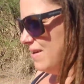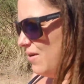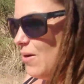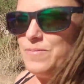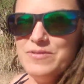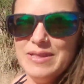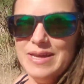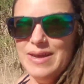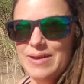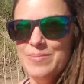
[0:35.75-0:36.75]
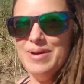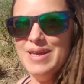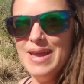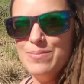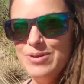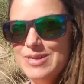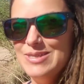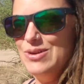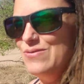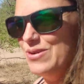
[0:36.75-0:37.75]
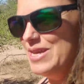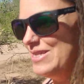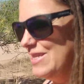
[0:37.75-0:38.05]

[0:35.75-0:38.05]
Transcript: hopefully my camera doesn't overheat